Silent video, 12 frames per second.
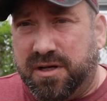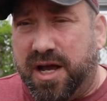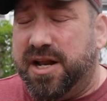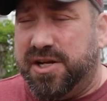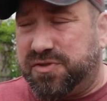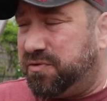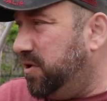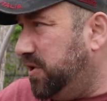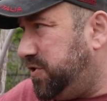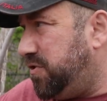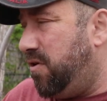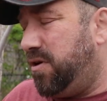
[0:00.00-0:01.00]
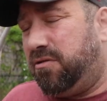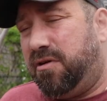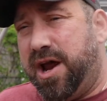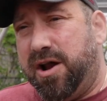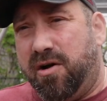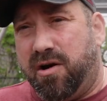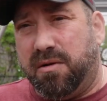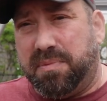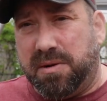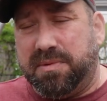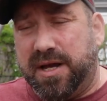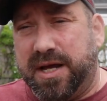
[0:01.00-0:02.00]
And it's really starting to rain hard,
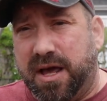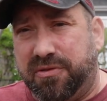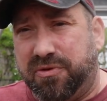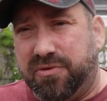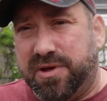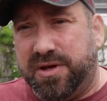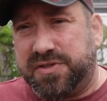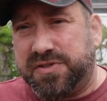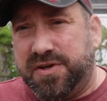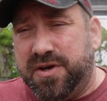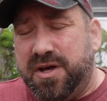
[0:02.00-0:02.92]
but I'm gonna get through this.